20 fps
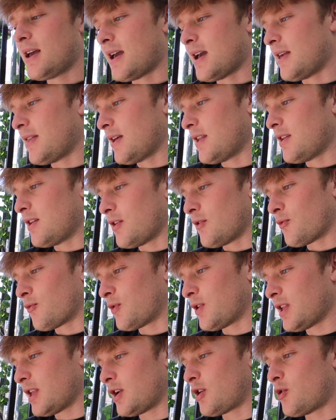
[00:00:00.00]
And then
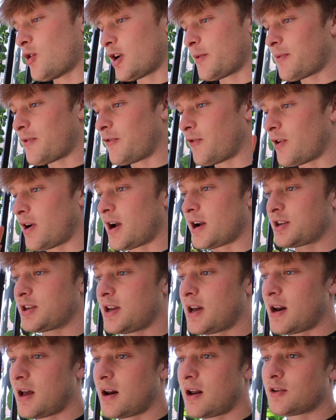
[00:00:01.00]
really quick before I actually
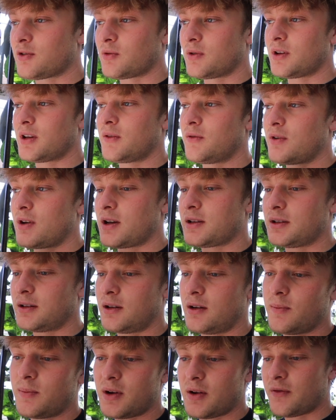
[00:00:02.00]
head out, I just want to give you guys a
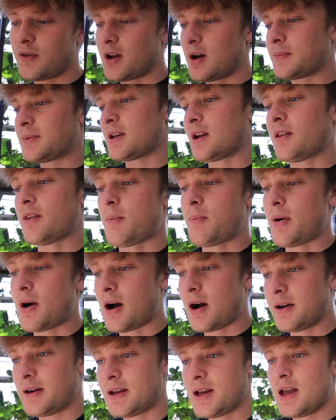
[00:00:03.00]
little bit of an update on the
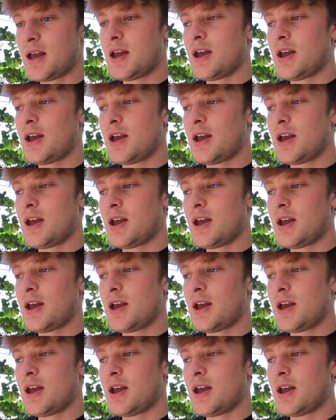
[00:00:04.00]
pond.